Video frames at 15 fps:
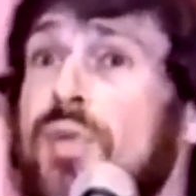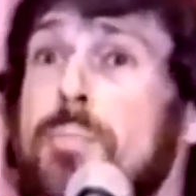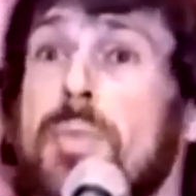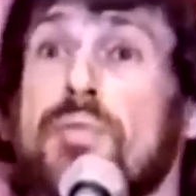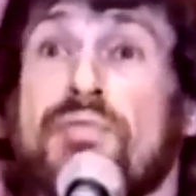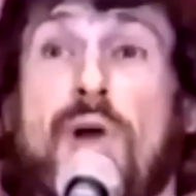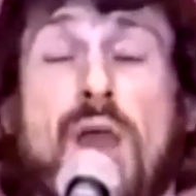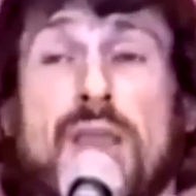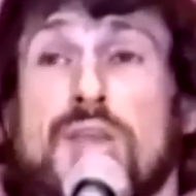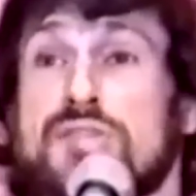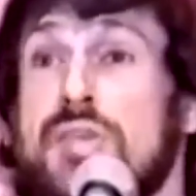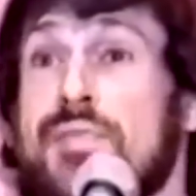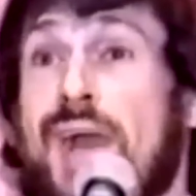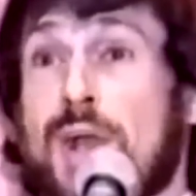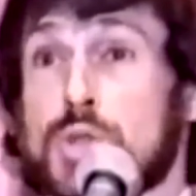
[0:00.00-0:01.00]
from the
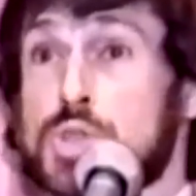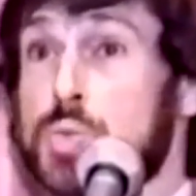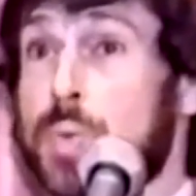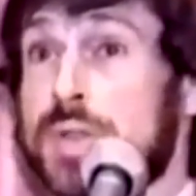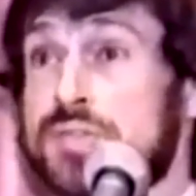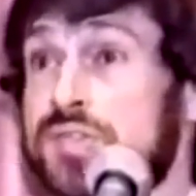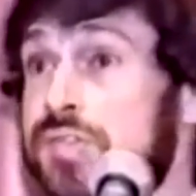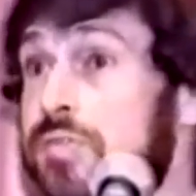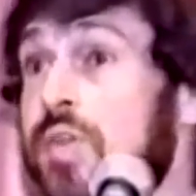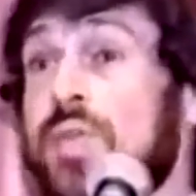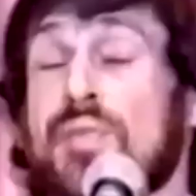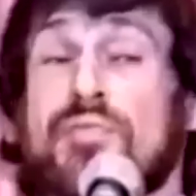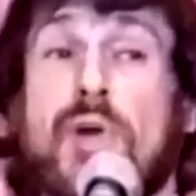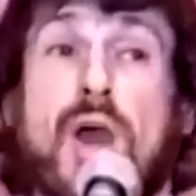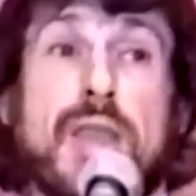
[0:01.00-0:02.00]
fires of Auschwitz to
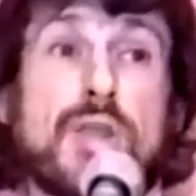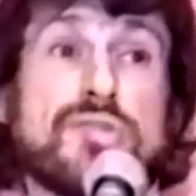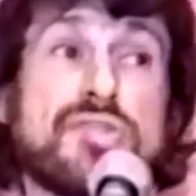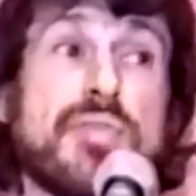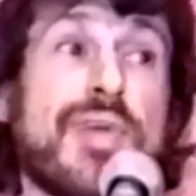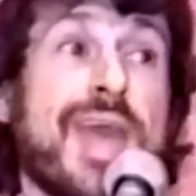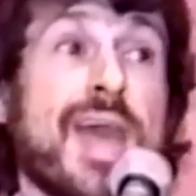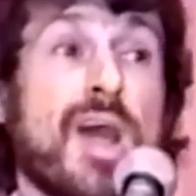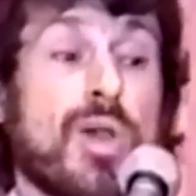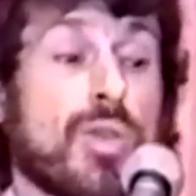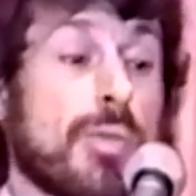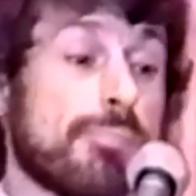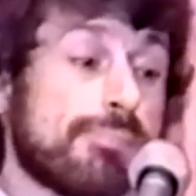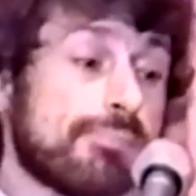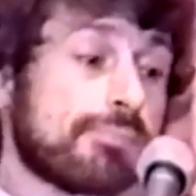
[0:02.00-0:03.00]
the fires of hell?